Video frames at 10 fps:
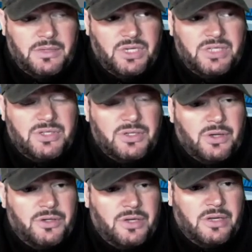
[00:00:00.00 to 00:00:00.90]
Chances
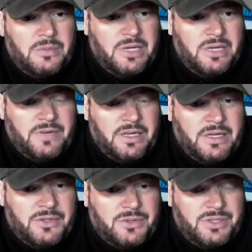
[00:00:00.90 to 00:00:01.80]
are you're going to make
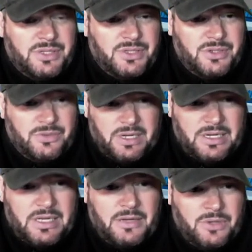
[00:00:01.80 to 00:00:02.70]
financial decisions right now in